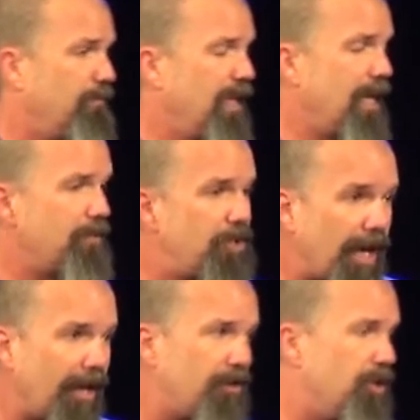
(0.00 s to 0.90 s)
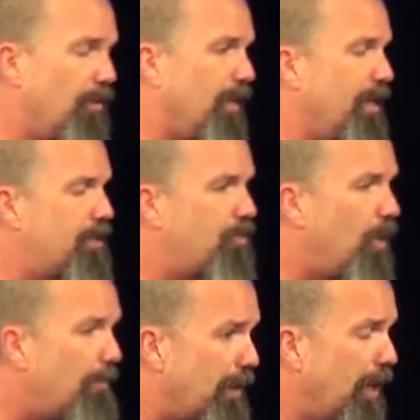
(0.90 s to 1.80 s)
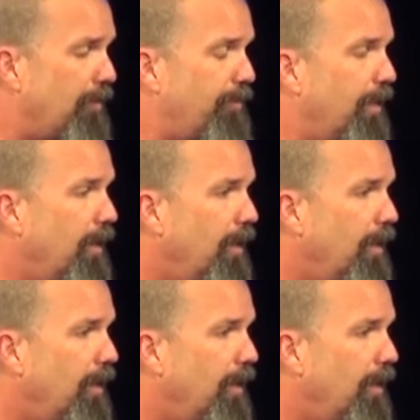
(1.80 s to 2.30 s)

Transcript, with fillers: and I would challenge you on this, we believe